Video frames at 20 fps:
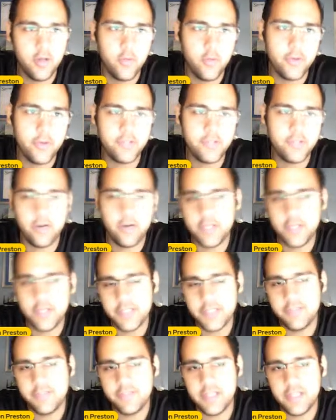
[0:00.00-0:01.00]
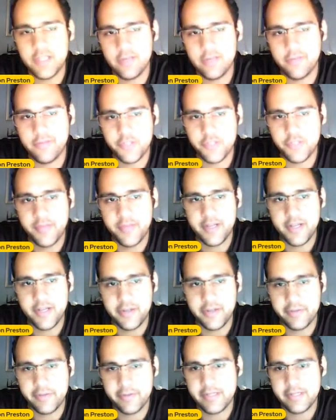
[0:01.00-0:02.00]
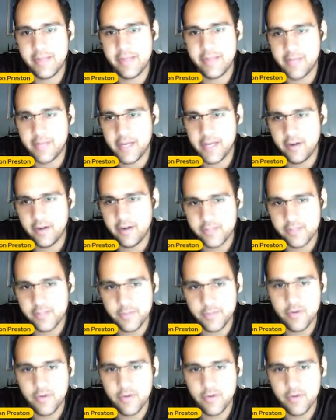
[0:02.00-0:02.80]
When he was at under-17 level for Jamaica, he was at MK Dons.